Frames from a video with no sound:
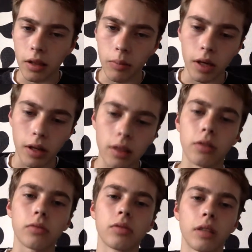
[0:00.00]
make a
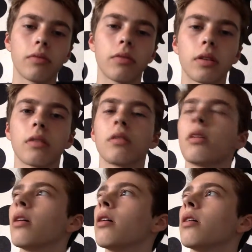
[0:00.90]
little scene for this.
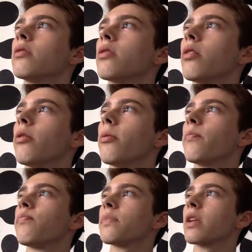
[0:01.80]
So
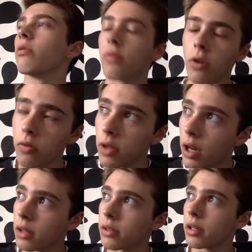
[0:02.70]
we thought of the
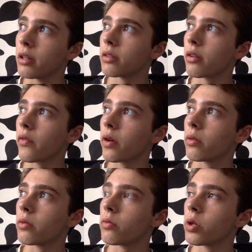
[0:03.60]
ideas and
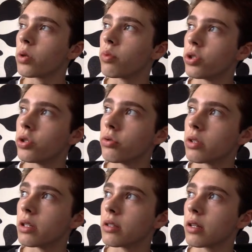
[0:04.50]
then we
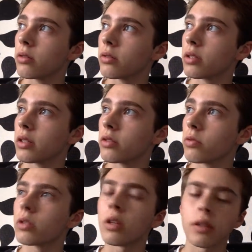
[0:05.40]
produced these little scenes
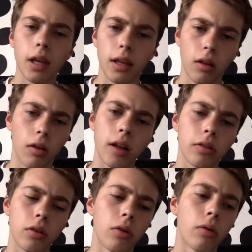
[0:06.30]
which didn't take long
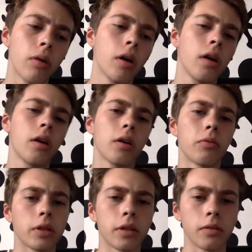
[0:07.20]
at all.
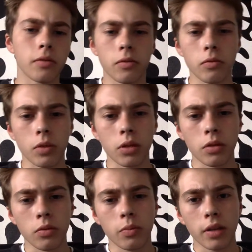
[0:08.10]

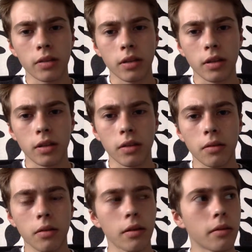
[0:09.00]
We basically